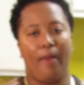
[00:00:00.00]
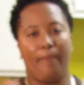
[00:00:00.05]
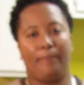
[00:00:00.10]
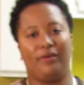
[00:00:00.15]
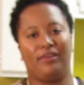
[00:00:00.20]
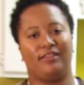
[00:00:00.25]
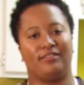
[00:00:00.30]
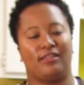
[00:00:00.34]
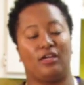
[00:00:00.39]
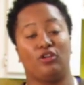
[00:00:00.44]

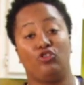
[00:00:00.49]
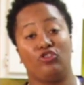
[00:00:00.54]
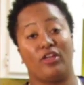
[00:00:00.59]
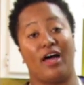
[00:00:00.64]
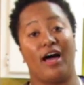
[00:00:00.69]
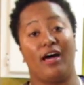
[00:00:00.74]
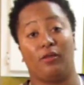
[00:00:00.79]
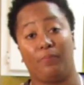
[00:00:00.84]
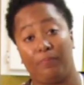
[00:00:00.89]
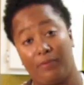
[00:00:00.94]
because I knew the
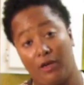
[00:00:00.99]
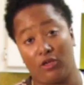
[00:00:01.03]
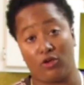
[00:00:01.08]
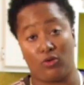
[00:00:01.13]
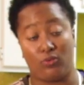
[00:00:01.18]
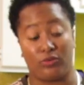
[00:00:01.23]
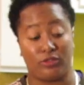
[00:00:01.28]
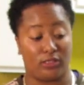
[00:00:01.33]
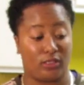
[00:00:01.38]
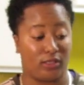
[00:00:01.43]

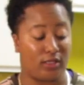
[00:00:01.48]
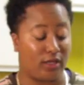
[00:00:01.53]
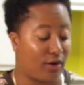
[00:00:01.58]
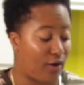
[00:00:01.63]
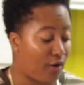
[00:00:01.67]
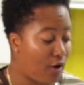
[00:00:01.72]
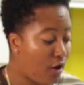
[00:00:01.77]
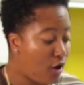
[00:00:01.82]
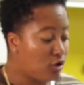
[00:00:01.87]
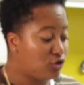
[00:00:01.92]
jalapeno was in
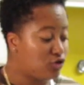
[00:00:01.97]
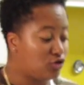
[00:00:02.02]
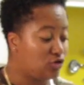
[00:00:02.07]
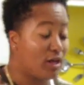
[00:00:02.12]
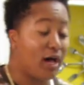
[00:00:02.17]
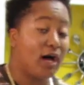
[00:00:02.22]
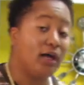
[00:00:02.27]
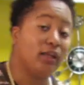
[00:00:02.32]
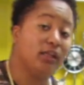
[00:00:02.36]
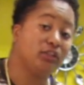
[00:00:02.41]
there. So
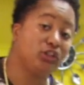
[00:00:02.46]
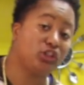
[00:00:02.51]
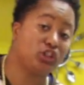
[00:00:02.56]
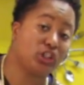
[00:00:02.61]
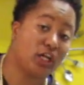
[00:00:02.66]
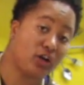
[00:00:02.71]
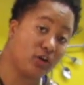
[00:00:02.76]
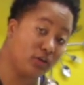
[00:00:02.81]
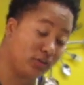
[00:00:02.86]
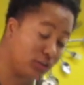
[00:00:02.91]
now let's
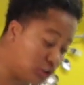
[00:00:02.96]
check on